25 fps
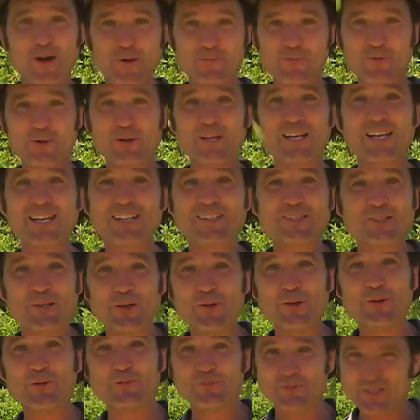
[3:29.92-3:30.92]
I'm putting in
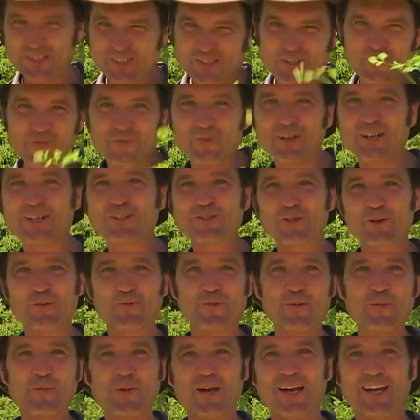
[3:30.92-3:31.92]
two, just to finish
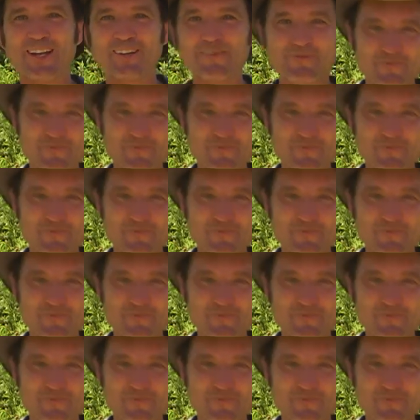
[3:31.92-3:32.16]
off the bed.